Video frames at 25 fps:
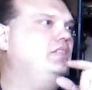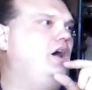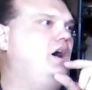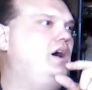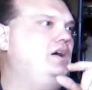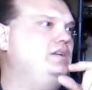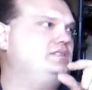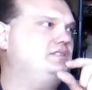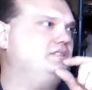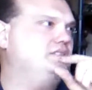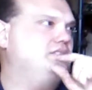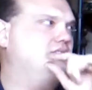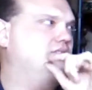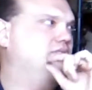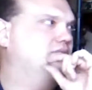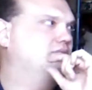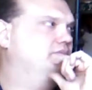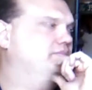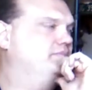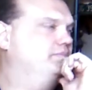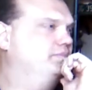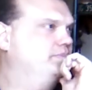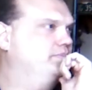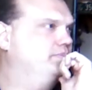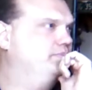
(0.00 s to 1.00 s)
Championship
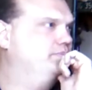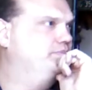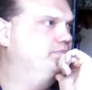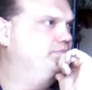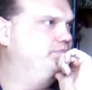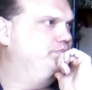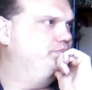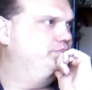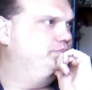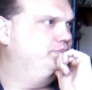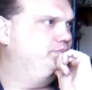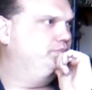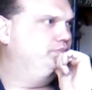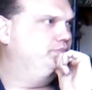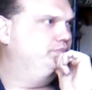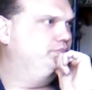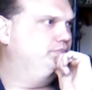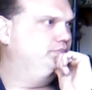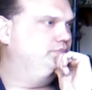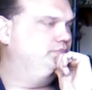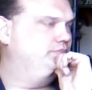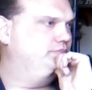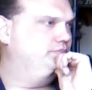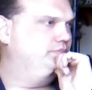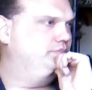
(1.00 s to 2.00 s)
Basketball
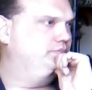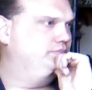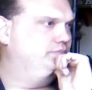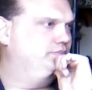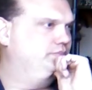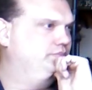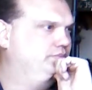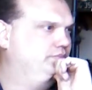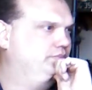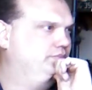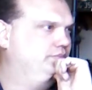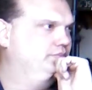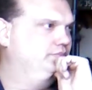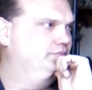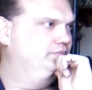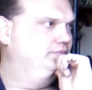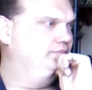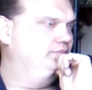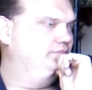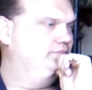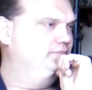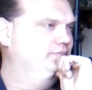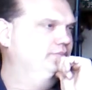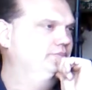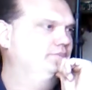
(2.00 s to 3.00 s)
2014.
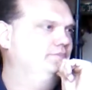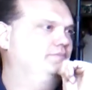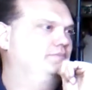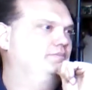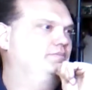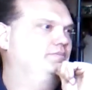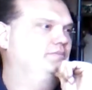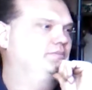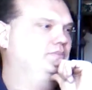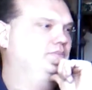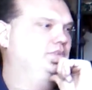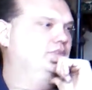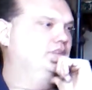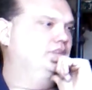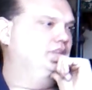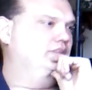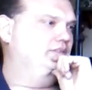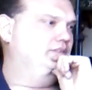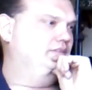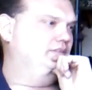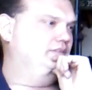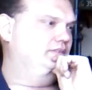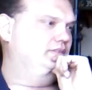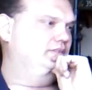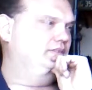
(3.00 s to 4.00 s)
I
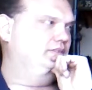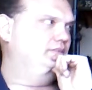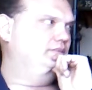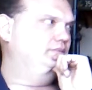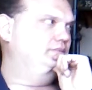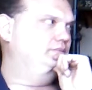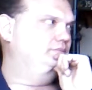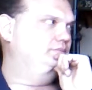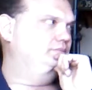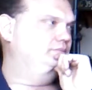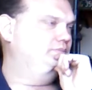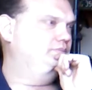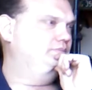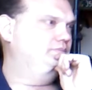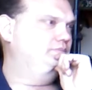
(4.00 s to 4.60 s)
have a personal